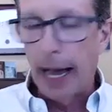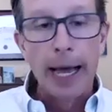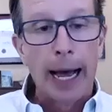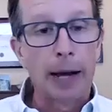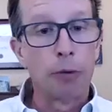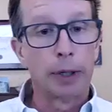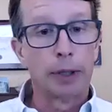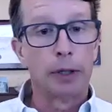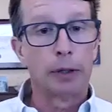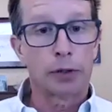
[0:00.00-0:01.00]
I
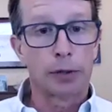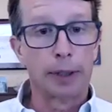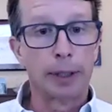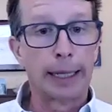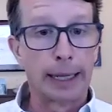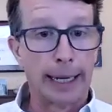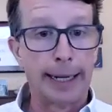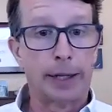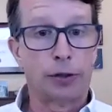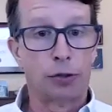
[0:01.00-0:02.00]
would certainly
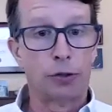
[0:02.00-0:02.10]
like to